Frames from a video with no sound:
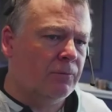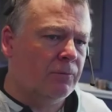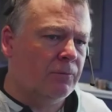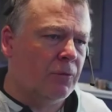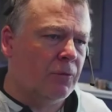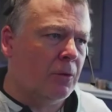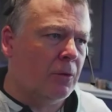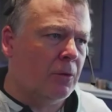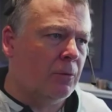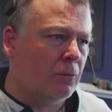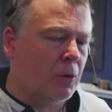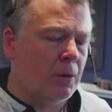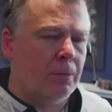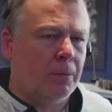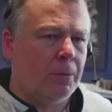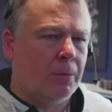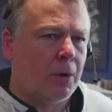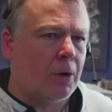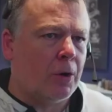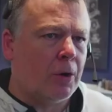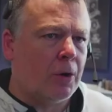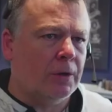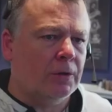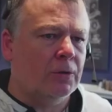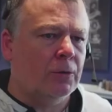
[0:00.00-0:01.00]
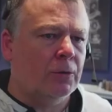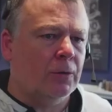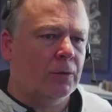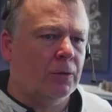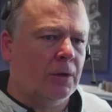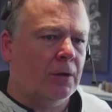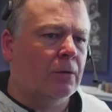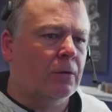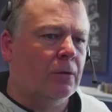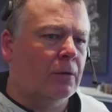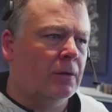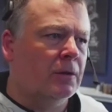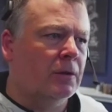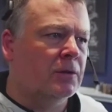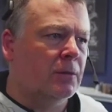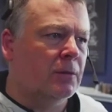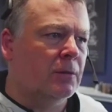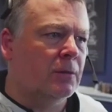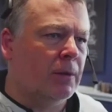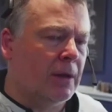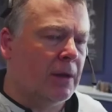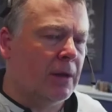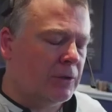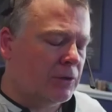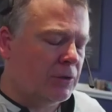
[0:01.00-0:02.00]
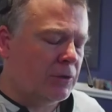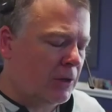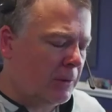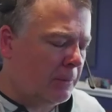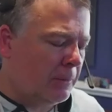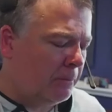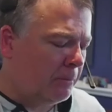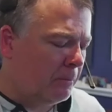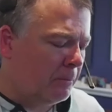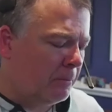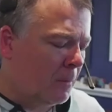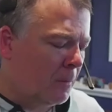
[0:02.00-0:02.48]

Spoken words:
from one party to another in the supply chain.